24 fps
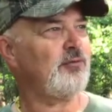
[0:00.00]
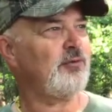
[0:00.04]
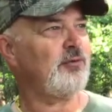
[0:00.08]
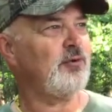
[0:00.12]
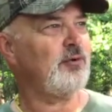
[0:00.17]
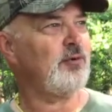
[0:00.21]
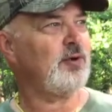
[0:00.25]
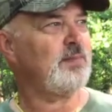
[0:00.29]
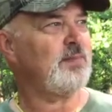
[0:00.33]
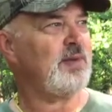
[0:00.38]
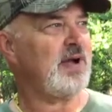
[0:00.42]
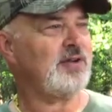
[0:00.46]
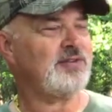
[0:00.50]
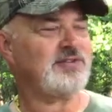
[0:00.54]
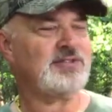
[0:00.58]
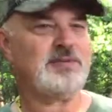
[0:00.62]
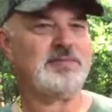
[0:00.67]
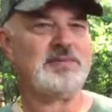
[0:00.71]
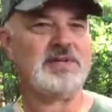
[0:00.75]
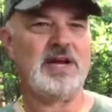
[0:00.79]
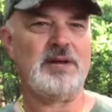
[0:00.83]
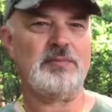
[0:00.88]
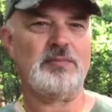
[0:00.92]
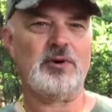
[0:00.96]
through about
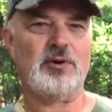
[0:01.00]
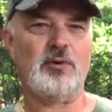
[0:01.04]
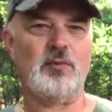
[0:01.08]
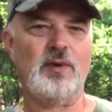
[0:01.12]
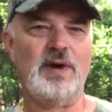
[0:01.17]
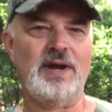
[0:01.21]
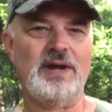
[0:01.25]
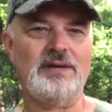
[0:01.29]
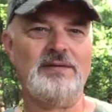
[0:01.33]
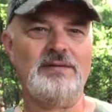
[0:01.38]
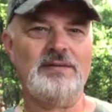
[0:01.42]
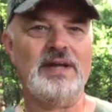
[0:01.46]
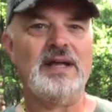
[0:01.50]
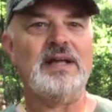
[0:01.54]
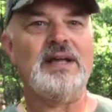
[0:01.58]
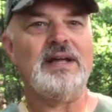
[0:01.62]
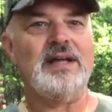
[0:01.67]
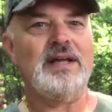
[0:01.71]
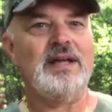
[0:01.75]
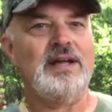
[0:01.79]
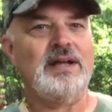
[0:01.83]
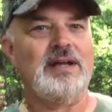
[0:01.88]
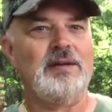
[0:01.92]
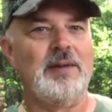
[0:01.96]
September when
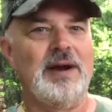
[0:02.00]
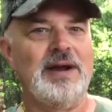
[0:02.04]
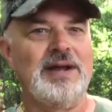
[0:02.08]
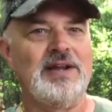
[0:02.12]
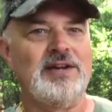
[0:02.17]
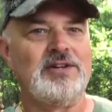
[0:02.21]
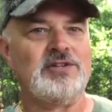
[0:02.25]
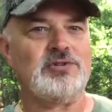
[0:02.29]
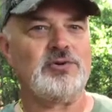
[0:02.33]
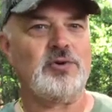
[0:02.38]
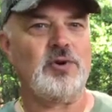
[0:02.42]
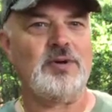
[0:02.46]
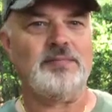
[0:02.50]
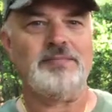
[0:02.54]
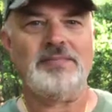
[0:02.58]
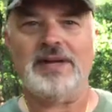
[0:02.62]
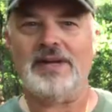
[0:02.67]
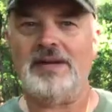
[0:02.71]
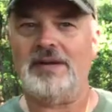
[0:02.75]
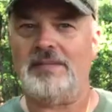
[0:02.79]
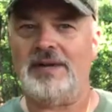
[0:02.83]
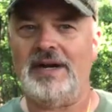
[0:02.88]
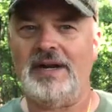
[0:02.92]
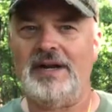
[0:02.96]
you might get a
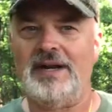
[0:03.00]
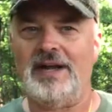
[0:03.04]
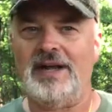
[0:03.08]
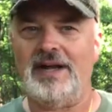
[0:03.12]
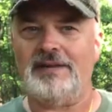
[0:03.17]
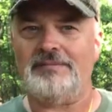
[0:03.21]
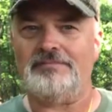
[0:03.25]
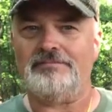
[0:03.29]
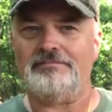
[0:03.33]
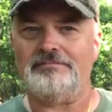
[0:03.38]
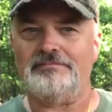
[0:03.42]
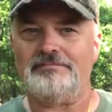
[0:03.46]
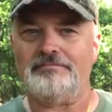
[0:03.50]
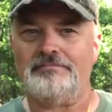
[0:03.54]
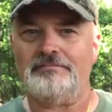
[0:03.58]
storm, you might not.